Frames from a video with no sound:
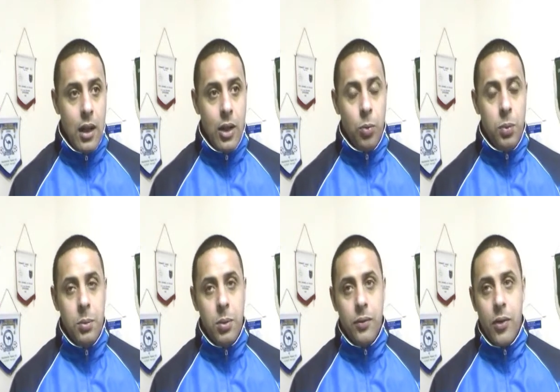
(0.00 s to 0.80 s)
I hope
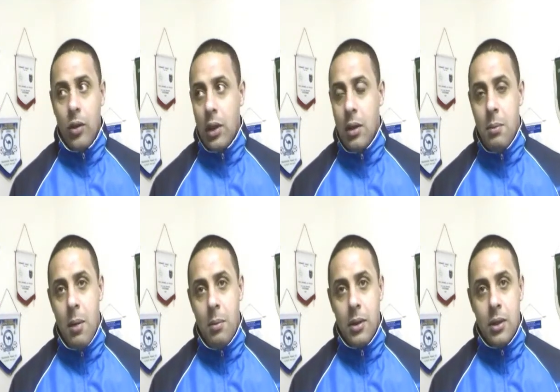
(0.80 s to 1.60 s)
people fondly
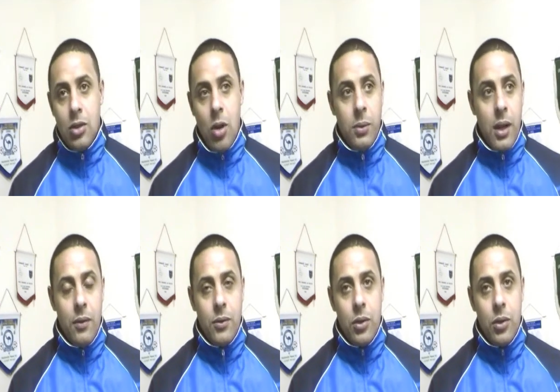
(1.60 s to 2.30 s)
remember the job that I've